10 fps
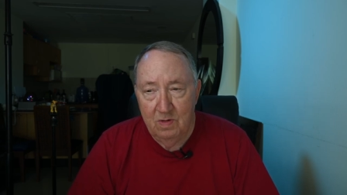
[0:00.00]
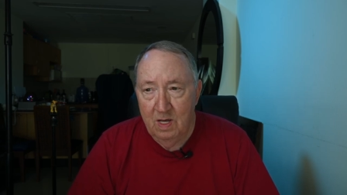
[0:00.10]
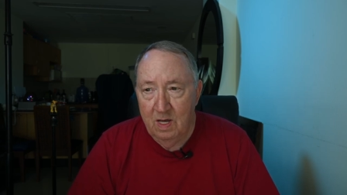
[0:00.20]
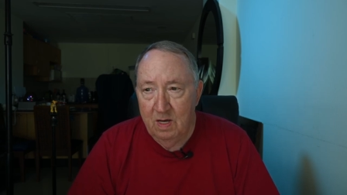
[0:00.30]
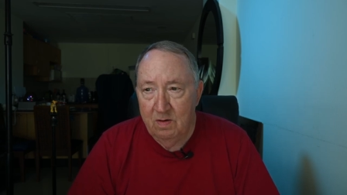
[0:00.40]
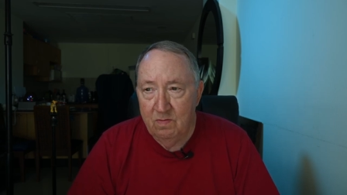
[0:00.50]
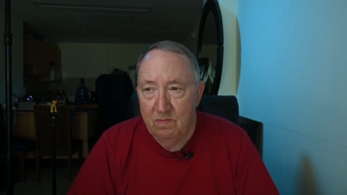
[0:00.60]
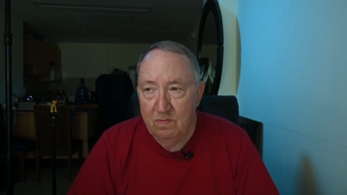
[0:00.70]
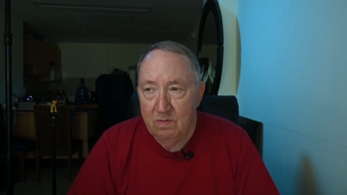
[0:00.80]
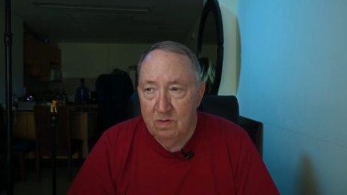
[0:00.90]
And
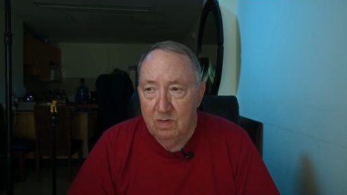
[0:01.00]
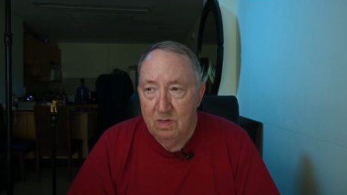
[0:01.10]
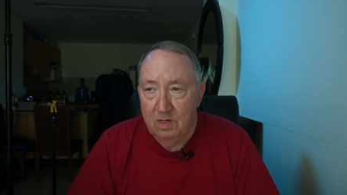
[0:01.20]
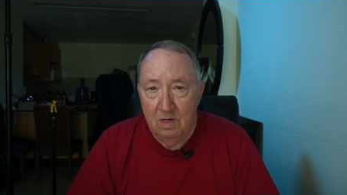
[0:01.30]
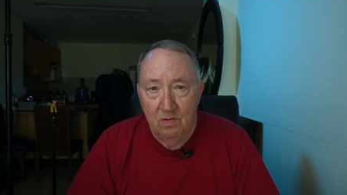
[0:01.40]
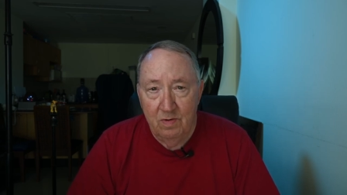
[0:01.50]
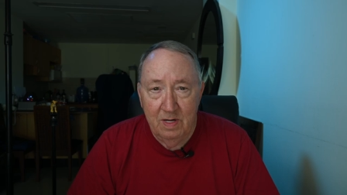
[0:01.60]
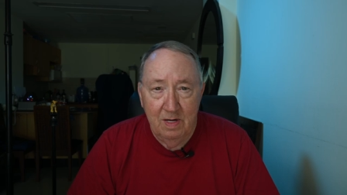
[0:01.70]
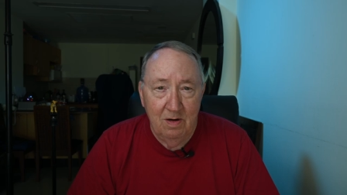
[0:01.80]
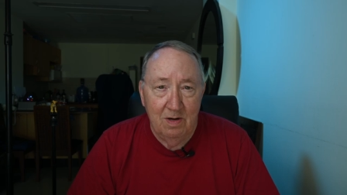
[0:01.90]
you don't
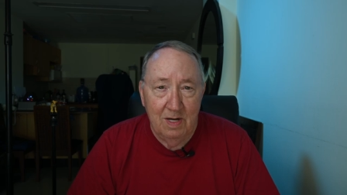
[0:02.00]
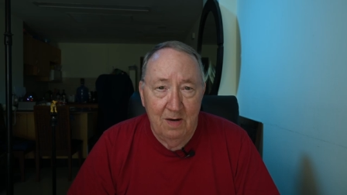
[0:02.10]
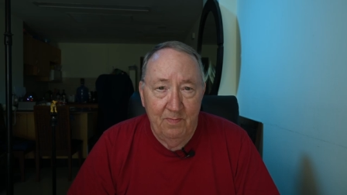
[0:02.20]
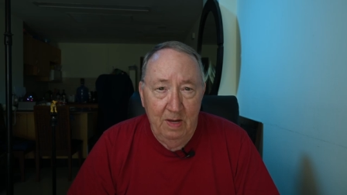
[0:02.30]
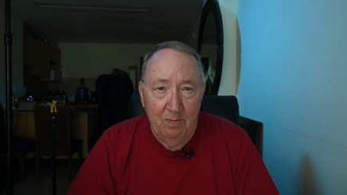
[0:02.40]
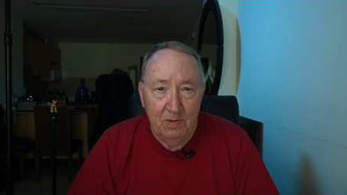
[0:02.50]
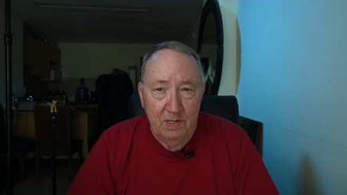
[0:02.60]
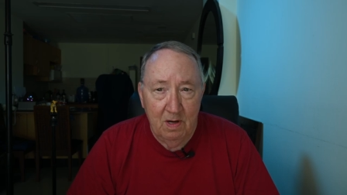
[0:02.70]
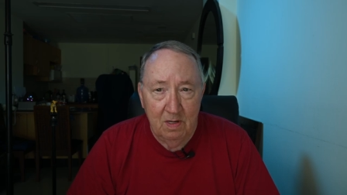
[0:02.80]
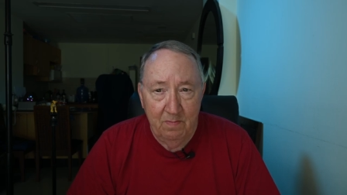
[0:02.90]
really hear a lot of people
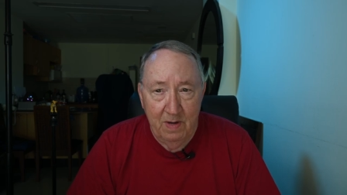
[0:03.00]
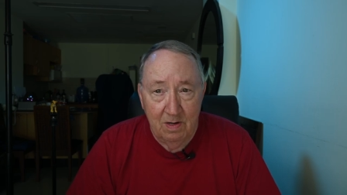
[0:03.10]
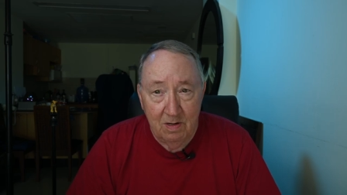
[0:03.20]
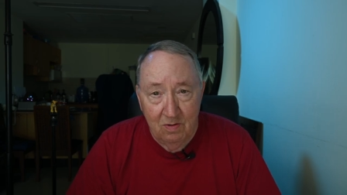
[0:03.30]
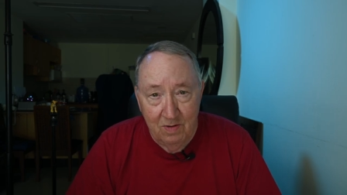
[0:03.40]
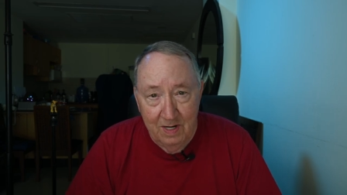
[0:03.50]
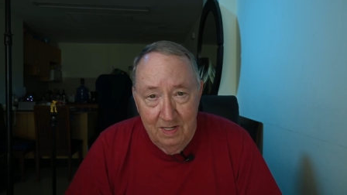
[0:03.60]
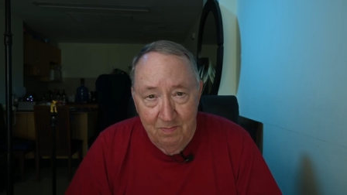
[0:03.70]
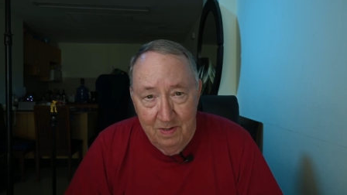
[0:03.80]
talking about earthquakes,